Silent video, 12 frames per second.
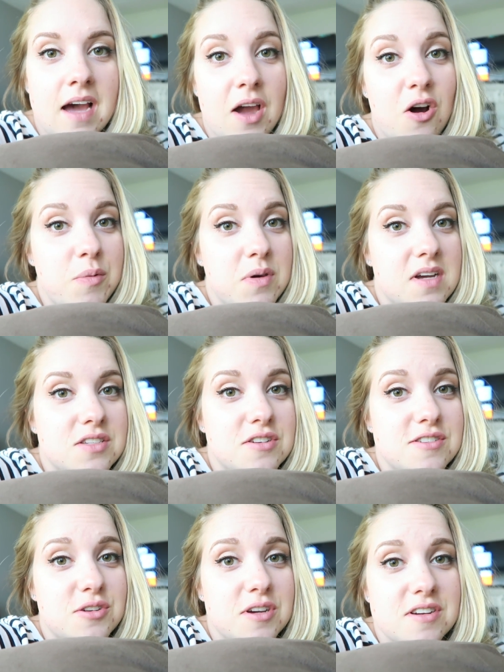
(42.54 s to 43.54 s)
I hope you guys are
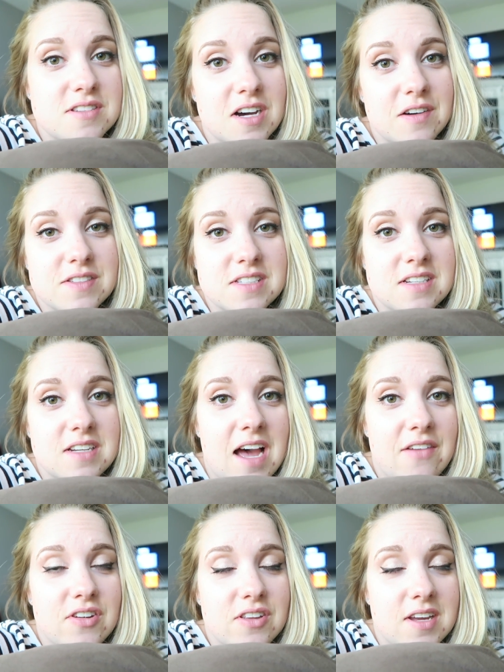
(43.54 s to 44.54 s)
enjoying yourselves and
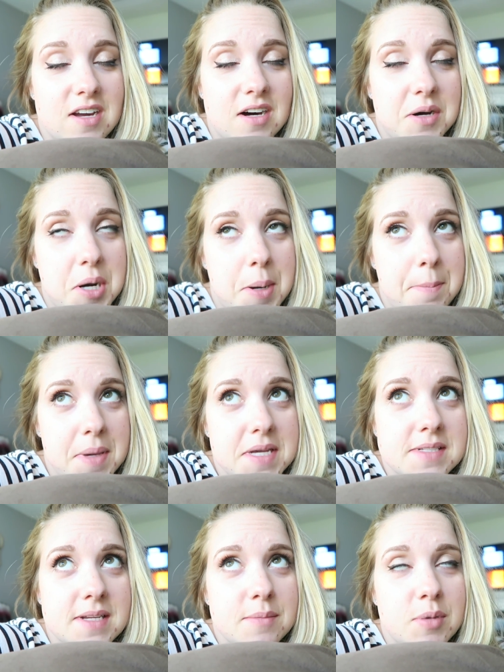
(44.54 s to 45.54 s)
having like an
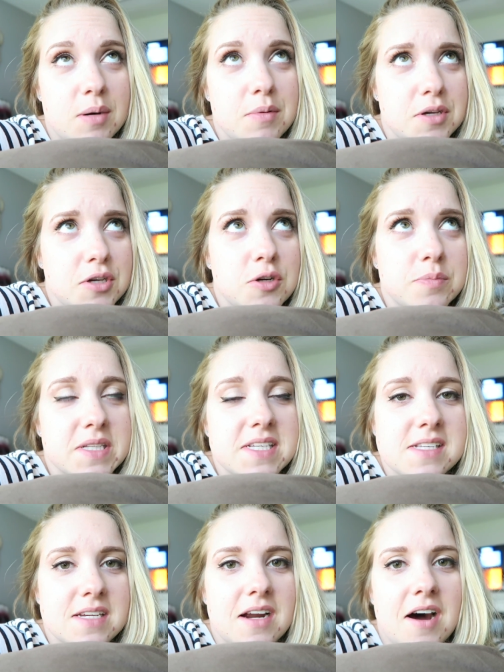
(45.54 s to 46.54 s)
amazing barbecue.
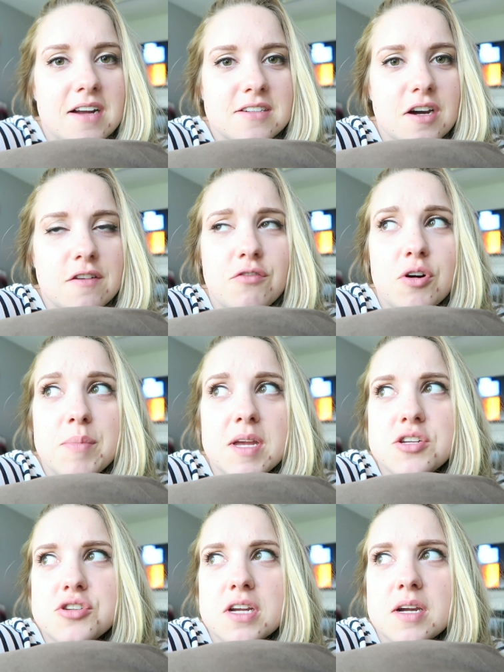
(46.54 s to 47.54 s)
Please eat a hot dog for me
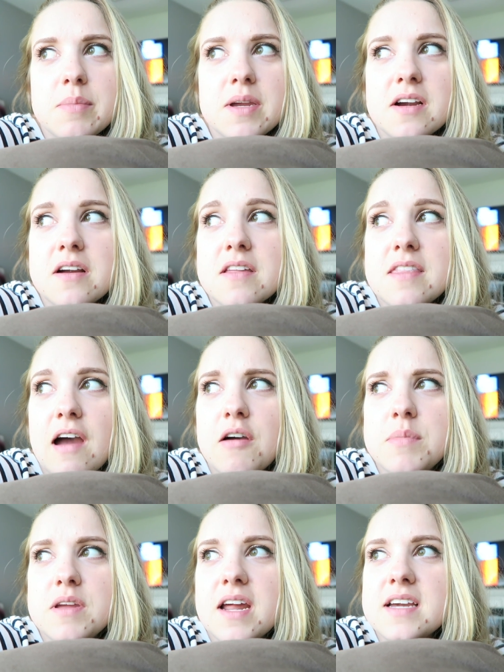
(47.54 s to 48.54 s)
and drink a beer. That
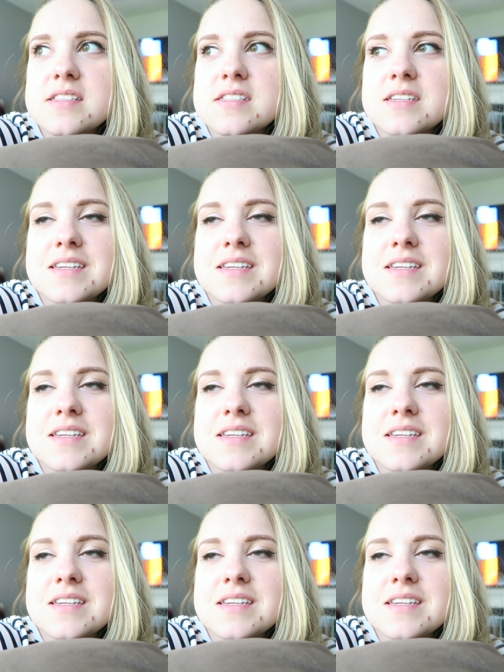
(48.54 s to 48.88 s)
would be nice.